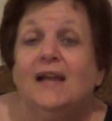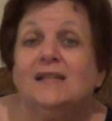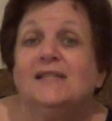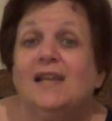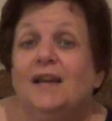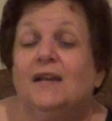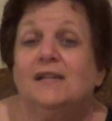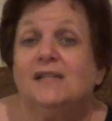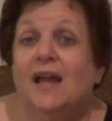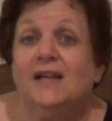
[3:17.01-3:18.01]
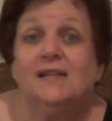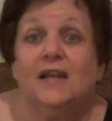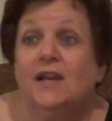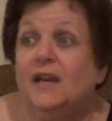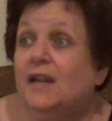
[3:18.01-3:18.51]
and set it aside
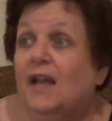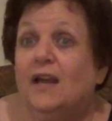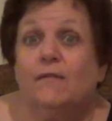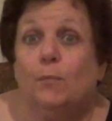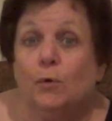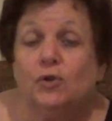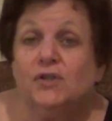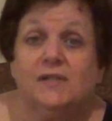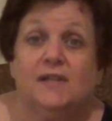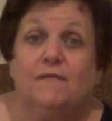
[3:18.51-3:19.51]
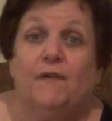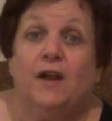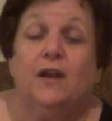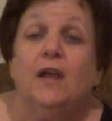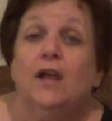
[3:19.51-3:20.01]
in any kind of emergency fund.